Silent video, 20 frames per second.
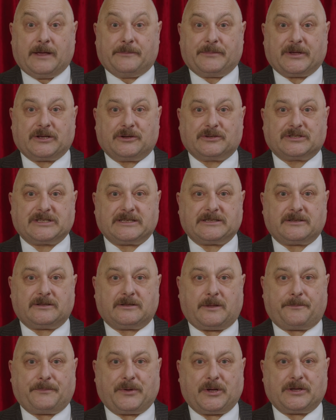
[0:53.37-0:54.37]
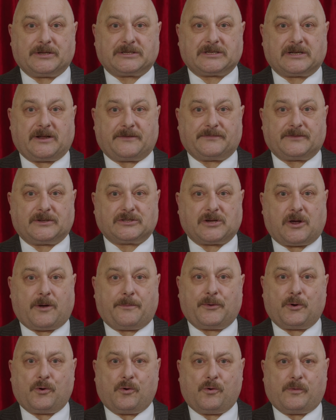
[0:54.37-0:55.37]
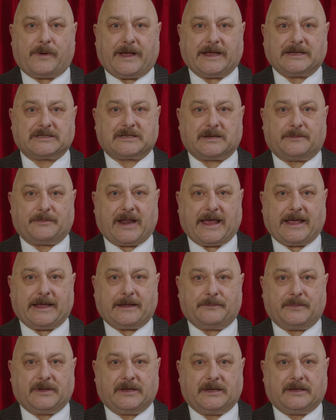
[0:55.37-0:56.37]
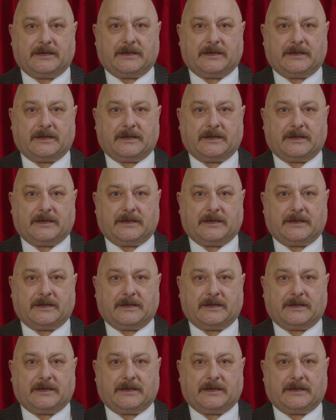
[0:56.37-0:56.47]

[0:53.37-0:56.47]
because isn't the person at the top always to blame?